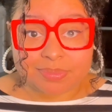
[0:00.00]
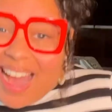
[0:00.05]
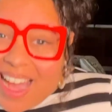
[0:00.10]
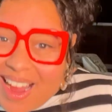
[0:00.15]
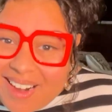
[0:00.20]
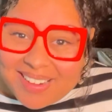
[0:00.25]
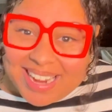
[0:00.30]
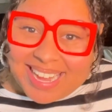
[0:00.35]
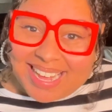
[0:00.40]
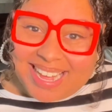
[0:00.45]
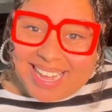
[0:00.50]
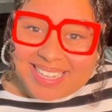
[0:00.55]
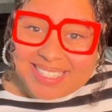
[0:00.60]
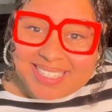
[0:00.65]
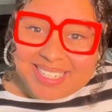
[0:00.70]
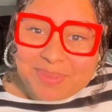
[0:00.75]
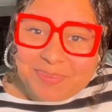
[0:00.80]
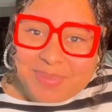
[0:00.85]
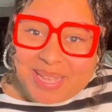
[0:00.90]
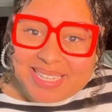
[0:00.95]
All right,
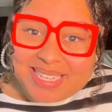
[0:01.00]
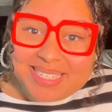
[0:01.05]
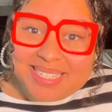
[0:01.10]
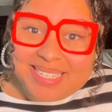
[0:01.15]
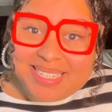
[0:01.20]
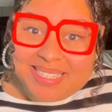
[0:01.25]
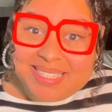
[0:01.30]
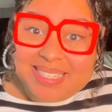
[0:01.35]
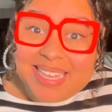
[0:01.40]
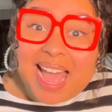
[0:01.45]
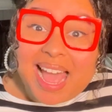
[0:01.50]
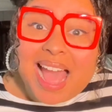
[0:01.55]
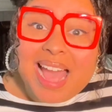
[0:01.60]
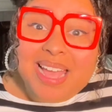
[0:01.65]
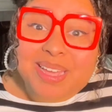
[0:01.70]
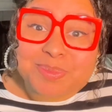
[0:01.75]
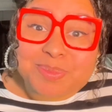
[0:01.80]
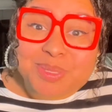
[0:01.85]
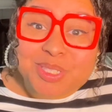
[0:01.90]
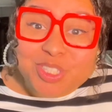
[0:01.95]
content besties, I
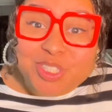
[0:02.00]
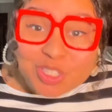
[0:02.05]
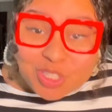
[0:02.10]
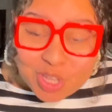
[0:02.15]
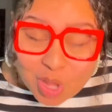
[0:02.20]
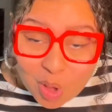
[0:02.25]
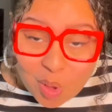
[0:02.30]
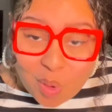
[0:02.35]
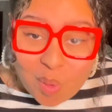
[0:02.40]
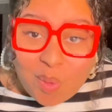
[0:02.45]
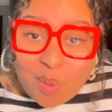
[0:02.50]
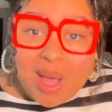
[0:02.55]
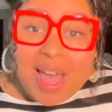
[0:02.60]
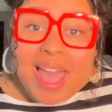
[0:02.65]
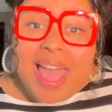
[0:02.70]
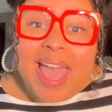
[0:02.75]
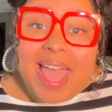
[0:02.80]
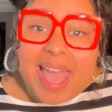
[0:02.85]
am so